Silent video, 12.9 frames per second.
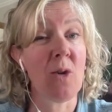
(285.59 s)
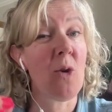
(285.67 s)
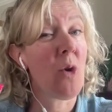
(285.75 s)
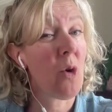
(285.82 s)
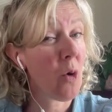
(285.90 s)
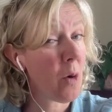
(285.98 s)

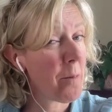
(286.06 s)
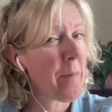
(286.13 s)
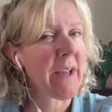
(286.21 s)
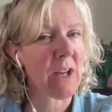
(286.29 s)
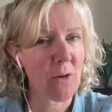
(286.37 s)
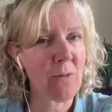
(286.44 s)
or
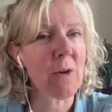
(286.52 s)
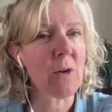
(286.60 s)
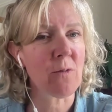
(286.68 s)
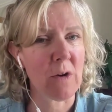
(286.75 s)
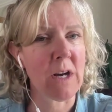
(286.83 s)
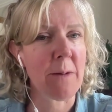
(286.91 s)
make you feel
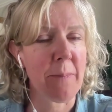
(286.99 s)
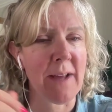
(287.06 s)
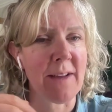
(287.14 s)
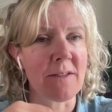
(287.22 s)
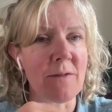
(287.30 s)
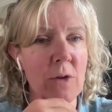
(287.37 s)
really
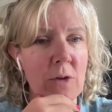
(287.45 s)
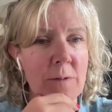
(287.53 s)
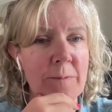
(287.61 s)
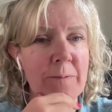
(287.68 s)
peaceful?